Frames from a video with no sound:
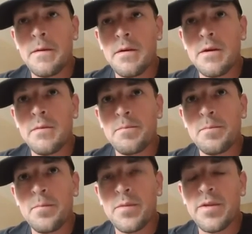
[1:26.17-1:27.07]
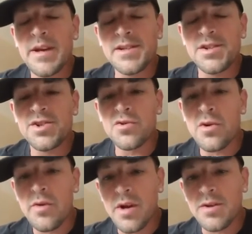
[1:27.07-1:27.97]
Right? And that's at
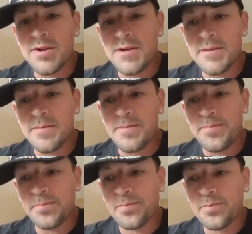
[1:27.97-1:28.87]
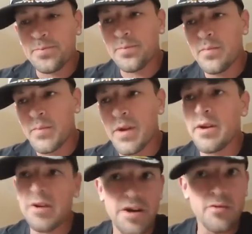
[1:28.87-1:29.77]
short range,
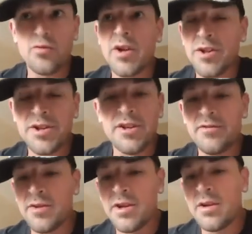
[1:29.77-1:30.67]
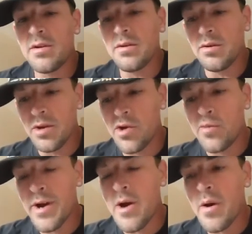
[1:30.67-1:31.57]
at a relatively
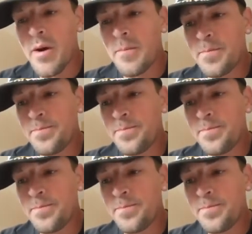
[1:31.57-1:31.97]
low power.